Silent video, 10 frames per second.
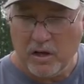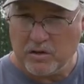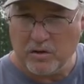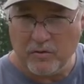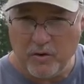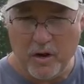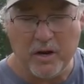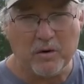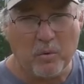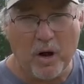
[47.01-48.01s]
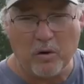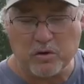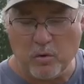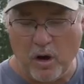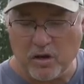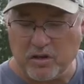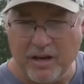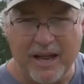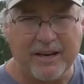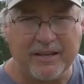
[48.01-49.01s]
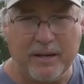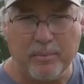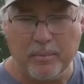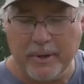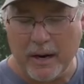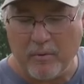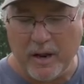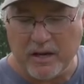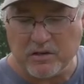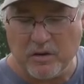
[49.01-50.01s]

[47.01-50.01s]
So if you're eating a raw squash, you like to dip them in that ranch